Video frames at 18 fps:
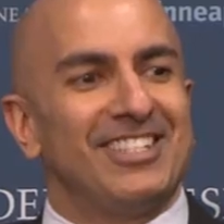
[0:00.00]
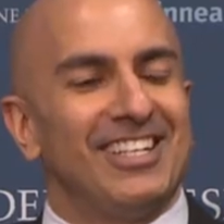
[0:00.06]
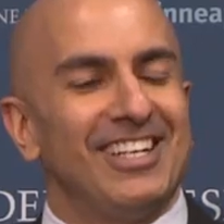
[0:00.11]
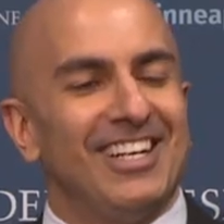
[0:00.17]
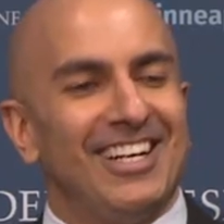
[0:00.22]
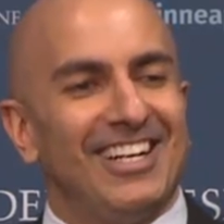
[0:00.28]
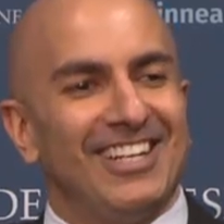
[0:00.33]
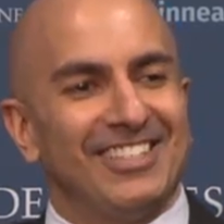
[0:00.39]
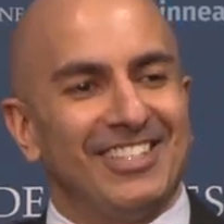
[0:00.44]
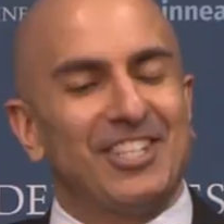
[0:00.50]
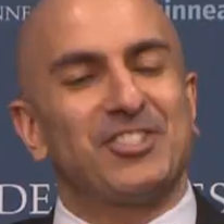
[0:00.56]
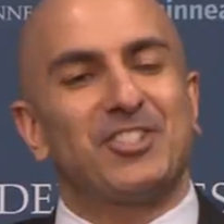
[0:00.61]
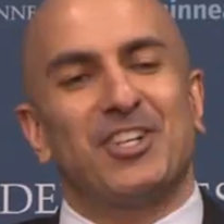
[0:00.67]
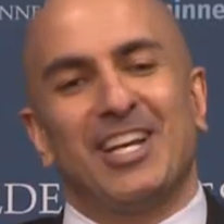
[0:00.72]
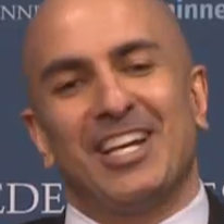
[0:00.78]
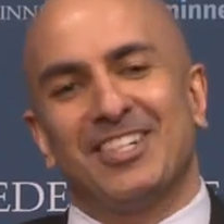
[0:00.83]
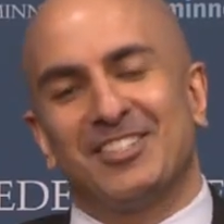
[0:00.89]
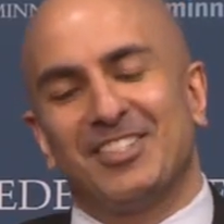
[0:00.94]
uh,
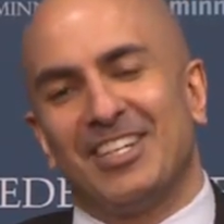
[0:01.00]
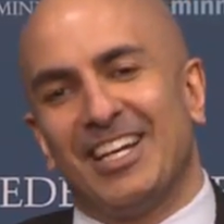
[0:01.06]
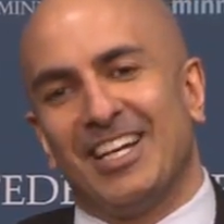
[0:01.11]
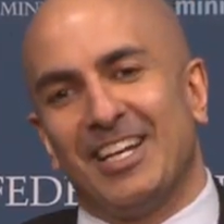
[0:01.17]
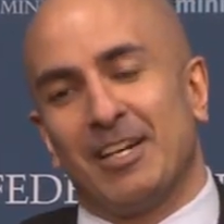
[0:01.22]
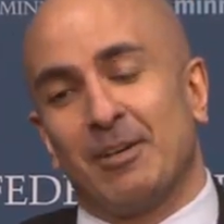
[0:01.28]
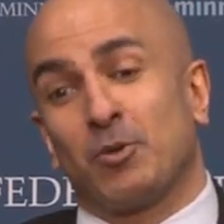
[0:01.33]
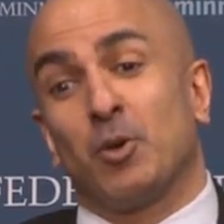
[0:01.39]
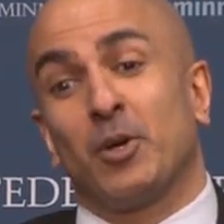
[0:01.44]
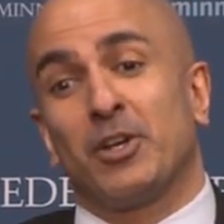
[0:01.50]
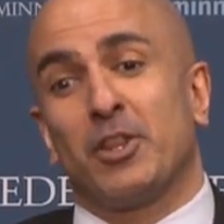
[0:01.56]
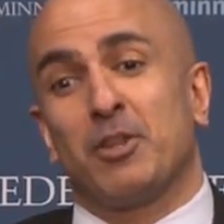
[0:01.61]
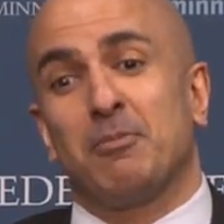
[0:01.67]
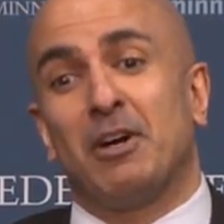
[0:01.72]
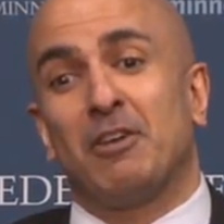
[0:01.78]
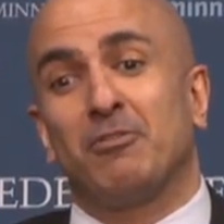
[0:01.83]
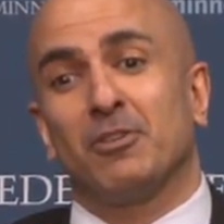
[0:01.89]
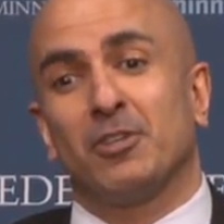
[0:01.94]
yesterday and today, and I'm going to the
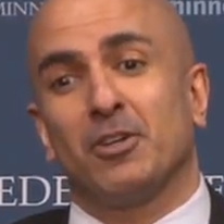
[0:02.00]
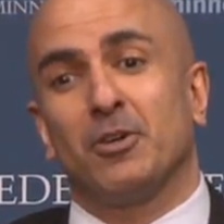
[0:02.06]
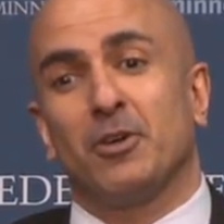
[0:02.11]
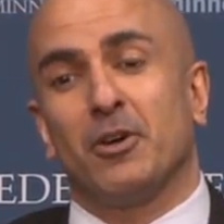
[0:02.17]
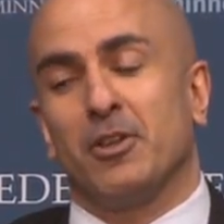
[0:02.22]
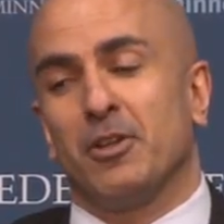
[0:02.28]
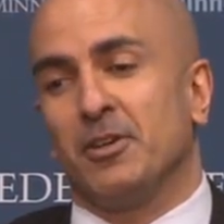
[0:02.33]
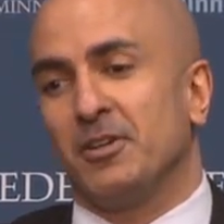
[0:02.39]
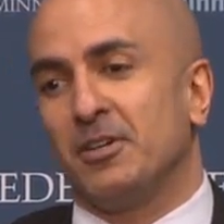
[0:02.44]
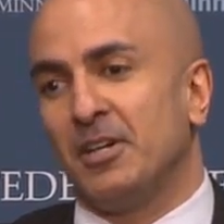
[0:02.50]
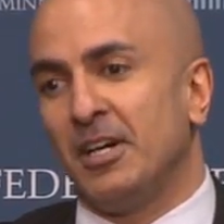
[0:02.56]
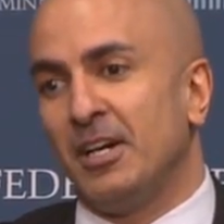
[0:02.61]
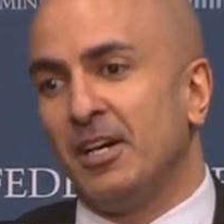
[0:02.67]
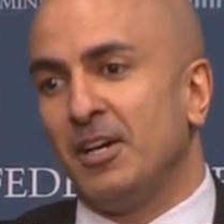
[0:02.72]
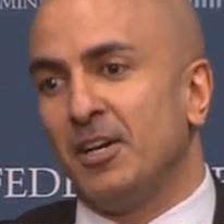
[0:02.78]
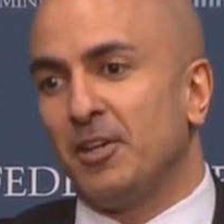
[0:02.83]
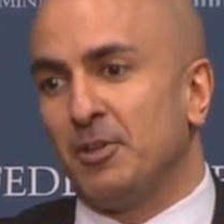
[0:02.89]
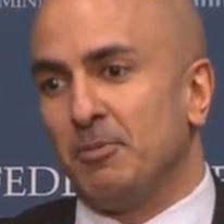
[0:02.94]
Buffalo or the,
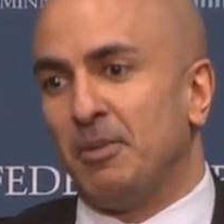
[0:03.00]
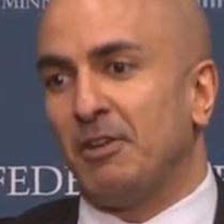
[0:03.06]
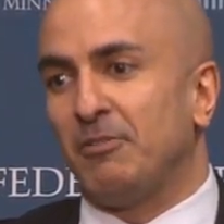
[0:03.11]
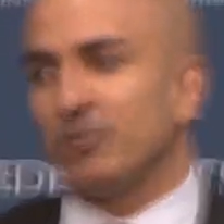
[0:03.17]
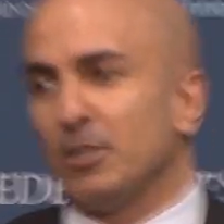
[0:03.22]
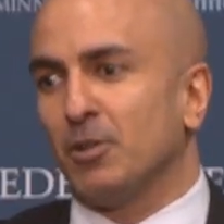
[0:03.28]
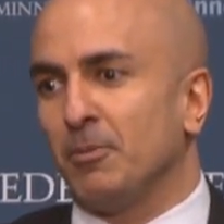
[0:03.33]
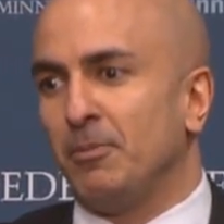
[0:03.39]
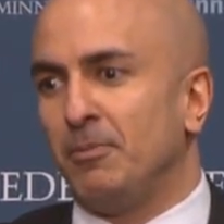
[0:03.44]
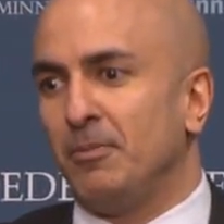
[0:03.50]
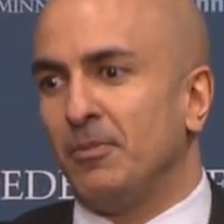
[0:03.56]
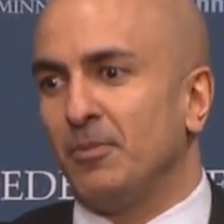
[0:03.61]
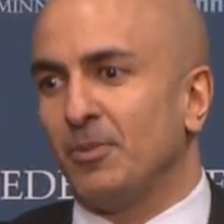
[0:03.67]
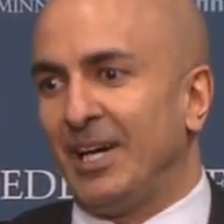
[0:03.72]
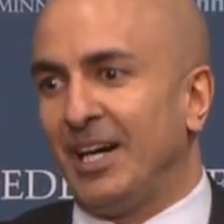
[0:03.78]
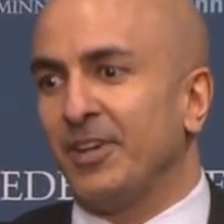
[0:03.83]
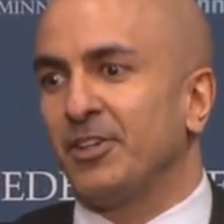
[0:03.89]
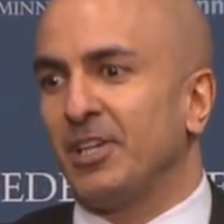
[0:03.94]
the Buffalo
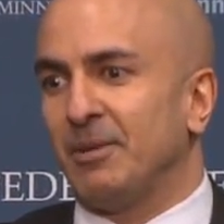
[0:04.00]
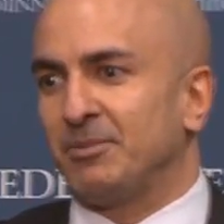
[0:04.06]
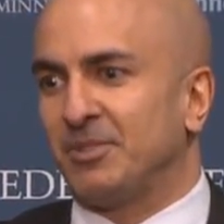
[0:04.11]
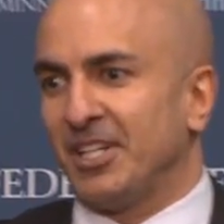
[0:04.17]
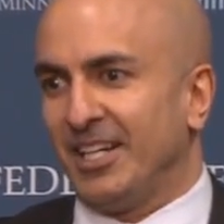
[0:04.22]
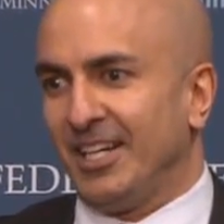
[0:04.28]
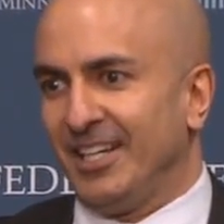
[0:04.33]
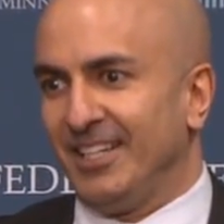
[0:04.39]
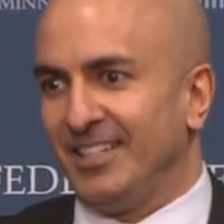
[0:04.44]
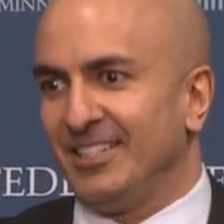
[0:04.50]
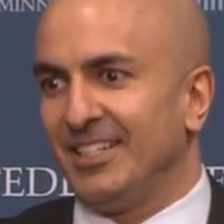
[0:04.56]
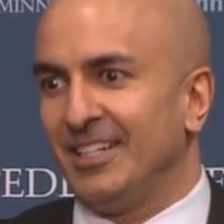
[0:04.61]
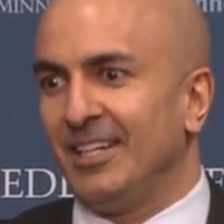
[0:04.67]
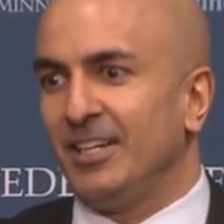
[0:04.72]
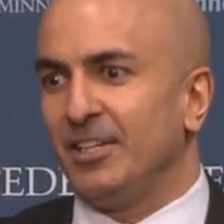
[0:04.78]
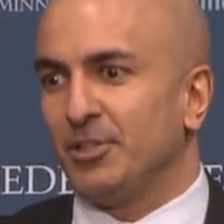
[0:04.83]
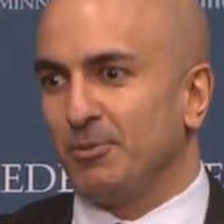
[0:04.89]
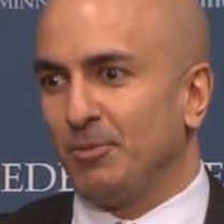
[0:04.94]
Roundup tonight
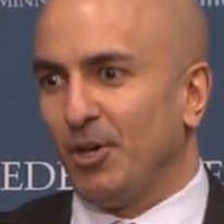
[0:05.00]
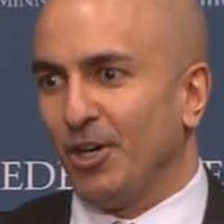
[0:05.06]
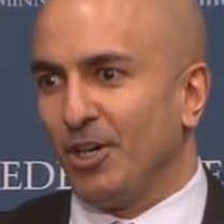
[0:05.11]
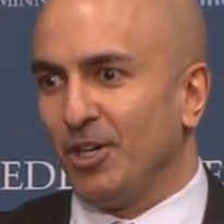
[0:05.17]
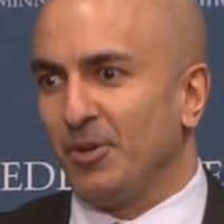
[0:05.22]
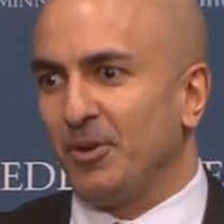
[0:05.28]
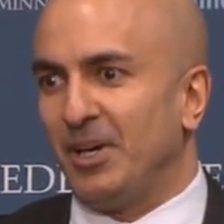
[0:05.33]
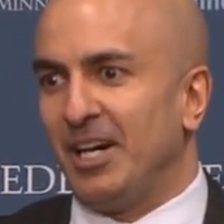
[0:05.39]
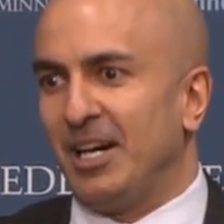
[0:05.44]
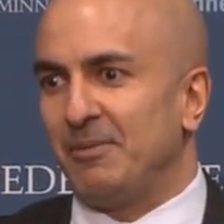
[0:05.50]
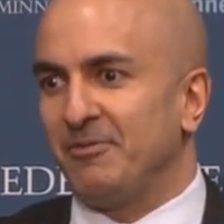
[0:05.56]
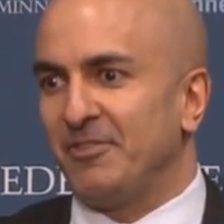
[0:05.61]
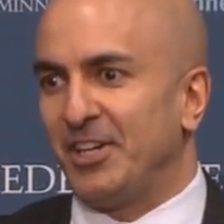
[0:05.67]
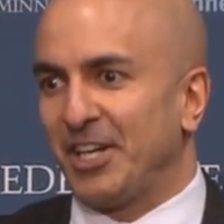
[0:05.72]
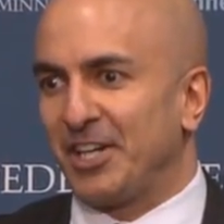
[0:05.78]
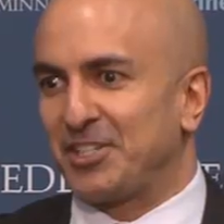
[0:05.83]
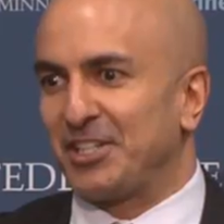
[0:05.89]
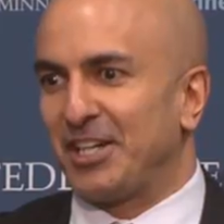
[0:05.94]
tomorrow. I'm
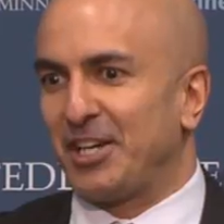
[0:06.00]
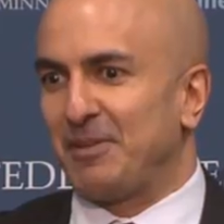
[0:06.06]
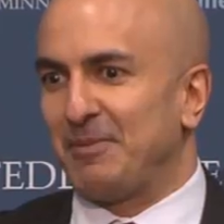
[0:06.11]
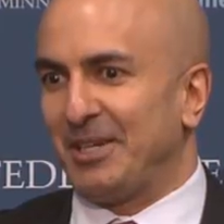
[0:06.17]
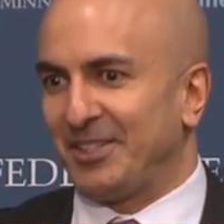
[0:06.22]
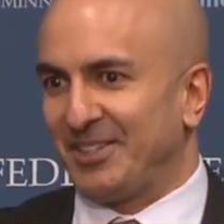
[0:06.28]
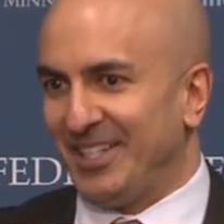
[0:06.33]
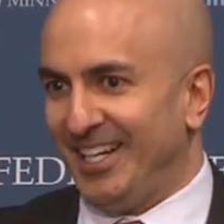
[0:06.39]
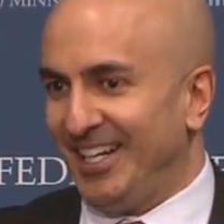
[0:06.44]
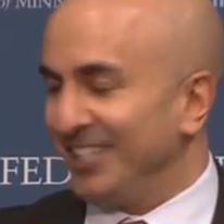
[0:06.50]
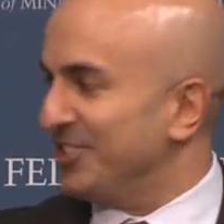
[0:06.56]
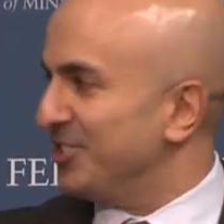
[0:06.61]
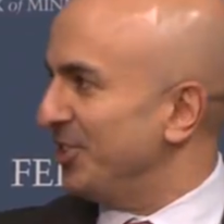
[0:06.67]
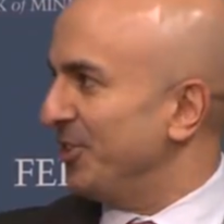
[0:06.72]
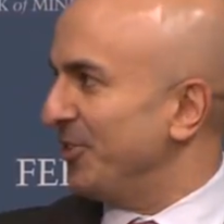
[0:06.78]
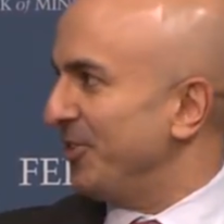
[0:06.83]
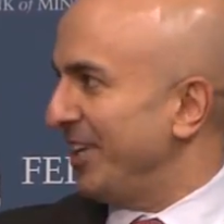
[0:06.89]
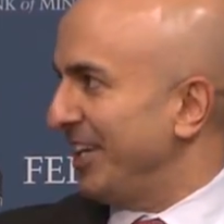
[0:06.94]
very excited about that.
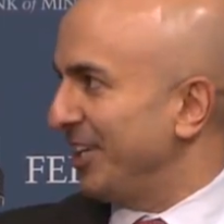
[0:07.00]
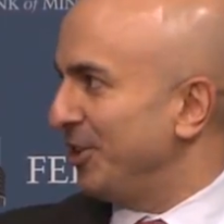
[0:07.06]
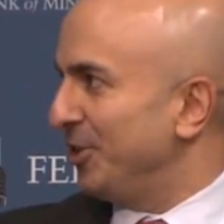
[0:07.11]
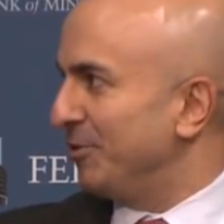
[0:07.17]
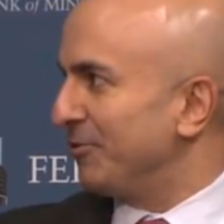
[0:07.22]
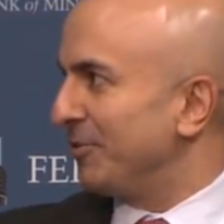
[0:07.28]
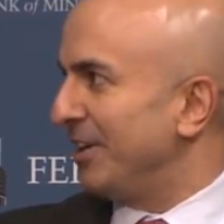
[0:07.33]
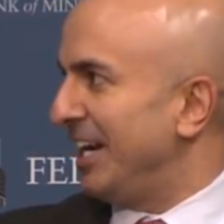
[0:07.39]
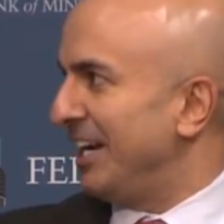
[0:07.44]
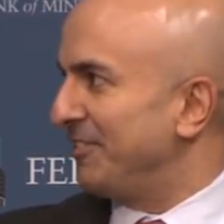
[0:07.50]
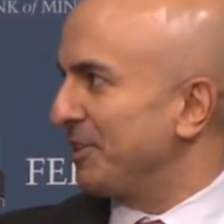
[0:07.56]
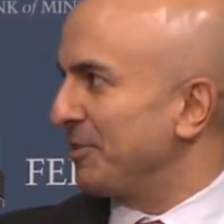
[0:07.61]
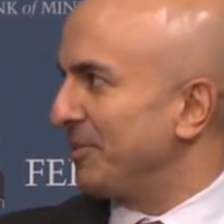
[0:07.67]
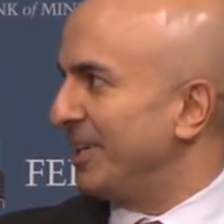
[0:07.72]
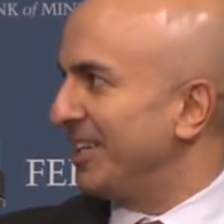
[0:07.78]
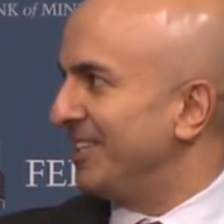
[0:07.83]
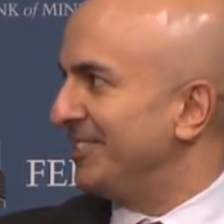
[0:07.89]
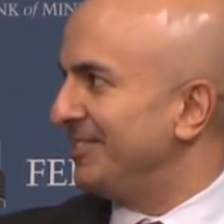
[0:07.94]
So thank you for having
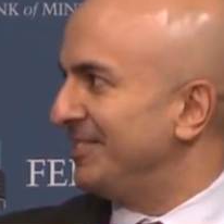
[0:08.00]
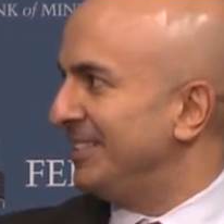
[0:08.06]
me.